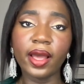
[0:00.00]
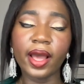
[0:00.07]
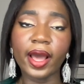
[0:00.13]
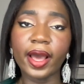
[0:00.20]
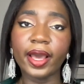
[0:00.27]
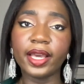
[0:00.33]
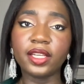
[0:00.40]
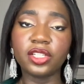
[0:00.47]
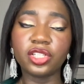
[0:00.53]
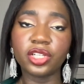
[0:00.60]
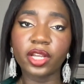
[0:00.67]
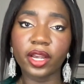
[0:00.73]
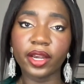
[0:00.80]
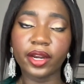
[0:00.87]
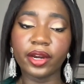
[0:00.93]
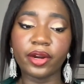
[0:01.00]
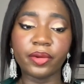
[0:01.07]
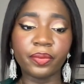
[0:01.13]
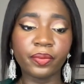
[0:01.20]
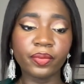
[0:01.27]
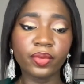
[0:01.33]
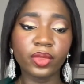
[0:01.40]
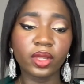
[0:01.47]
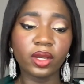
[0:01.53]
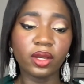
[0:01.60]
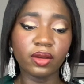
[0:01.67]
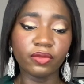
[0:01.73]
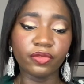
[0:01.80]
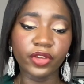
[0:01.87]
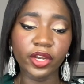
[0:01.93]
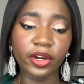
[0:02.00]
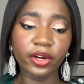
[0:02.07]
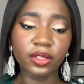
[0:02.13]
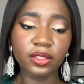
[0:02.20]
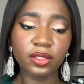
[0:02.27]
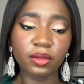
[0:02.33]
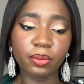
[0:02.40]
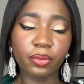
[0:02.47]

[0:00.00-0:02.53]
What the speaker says: I share various